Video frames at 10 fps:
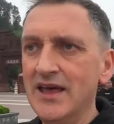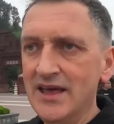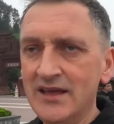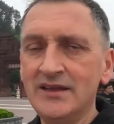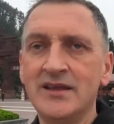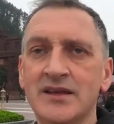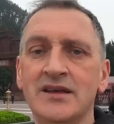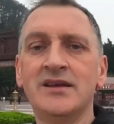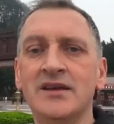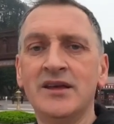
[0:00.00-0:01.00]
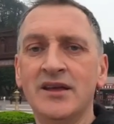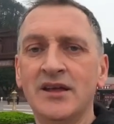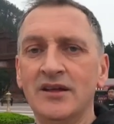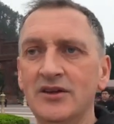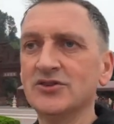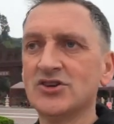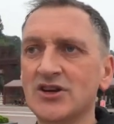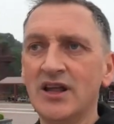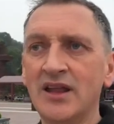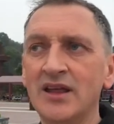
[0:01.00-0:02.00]
in
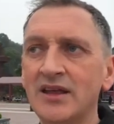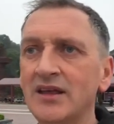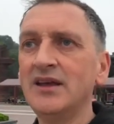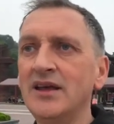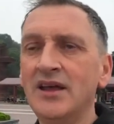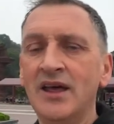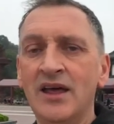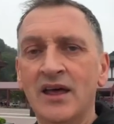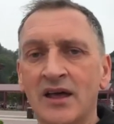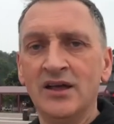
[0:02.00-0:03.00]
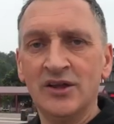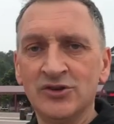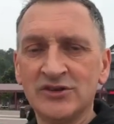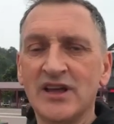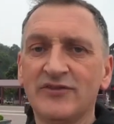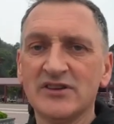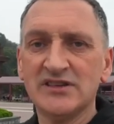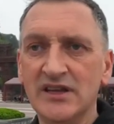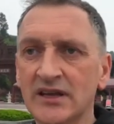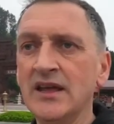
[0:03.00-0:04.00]
Leshan, just after
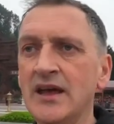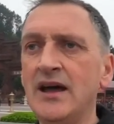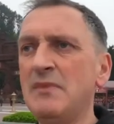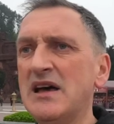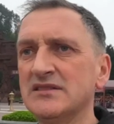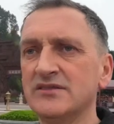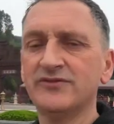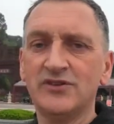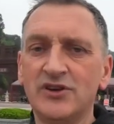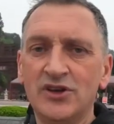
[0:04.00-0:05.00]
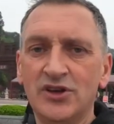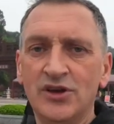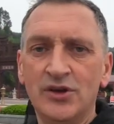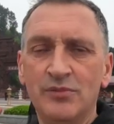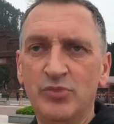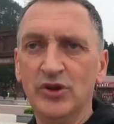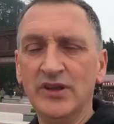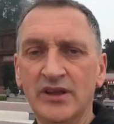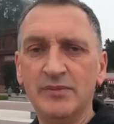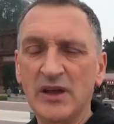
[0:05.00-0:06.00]
seeing a massive
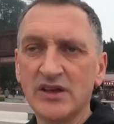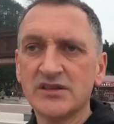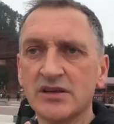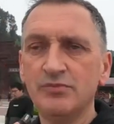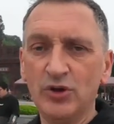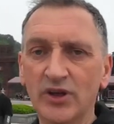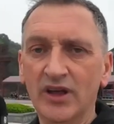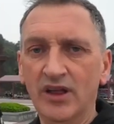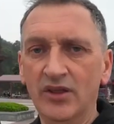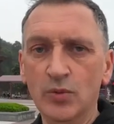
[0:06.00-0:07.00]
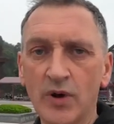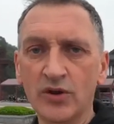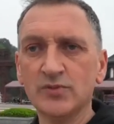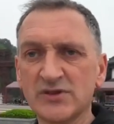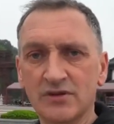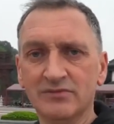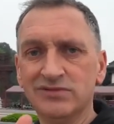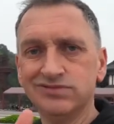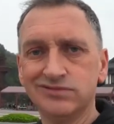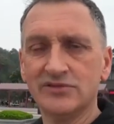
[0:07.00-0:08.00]
Buddha, biggest Buddha in the world, with some
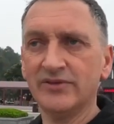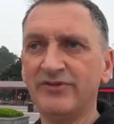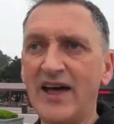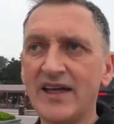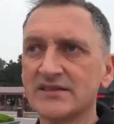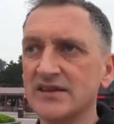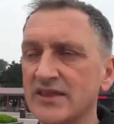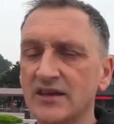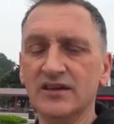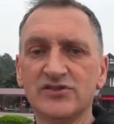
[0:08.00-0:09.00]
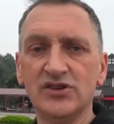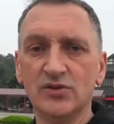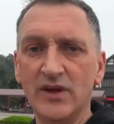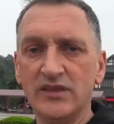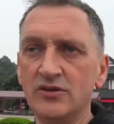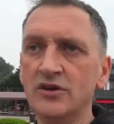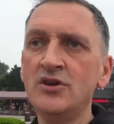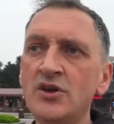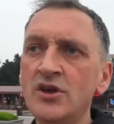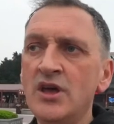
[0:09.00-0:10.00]
facts I think I've shared with you.
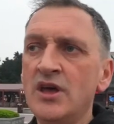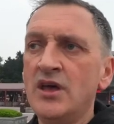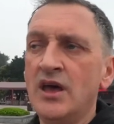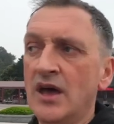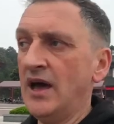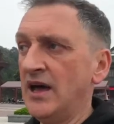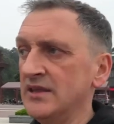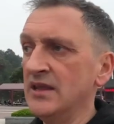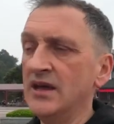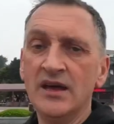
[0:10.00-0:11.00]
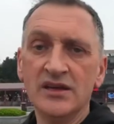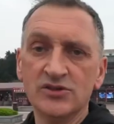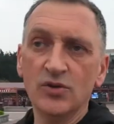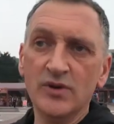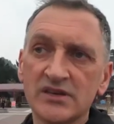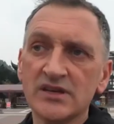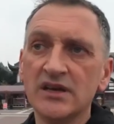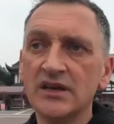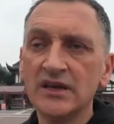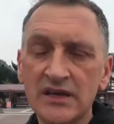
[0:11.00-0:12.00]
And as always,
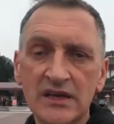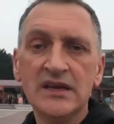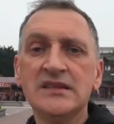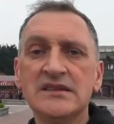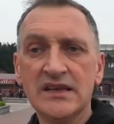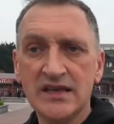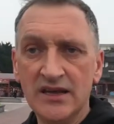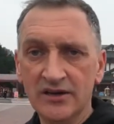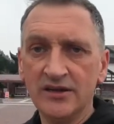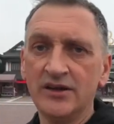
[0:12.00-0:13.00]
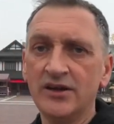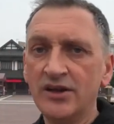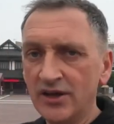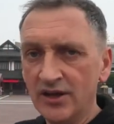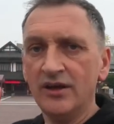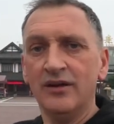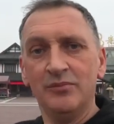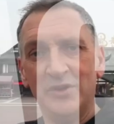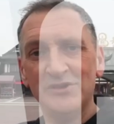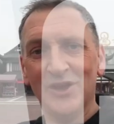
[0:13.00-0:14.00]
take care.
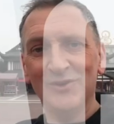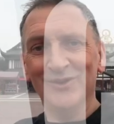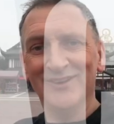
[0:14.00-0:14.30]
Peace out.